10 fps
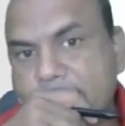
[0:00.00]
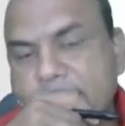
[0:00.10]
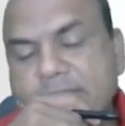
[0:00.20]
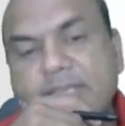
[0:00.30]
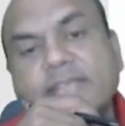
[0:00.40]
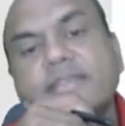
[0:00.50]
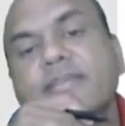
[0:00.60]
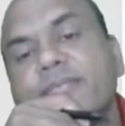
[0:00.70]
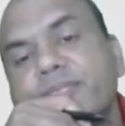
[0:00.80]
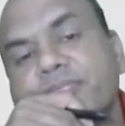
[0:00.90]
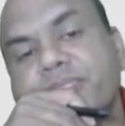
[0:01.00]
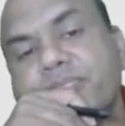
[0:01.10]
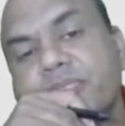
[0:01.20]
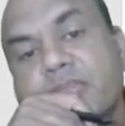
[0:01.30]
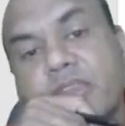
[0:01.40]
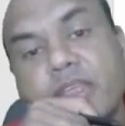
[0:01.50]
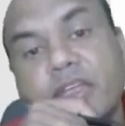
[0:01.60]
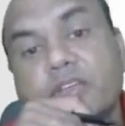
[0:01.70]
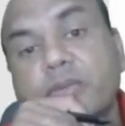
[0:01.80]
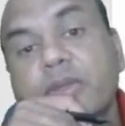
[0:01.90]
Yes,
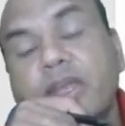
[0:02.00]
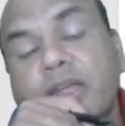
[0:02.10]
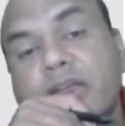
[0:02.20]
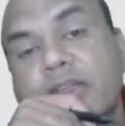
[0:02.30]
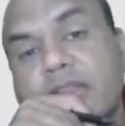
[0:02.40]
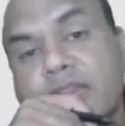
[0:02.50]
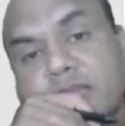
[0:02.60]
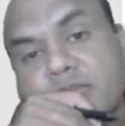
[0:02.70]
it should be greater than.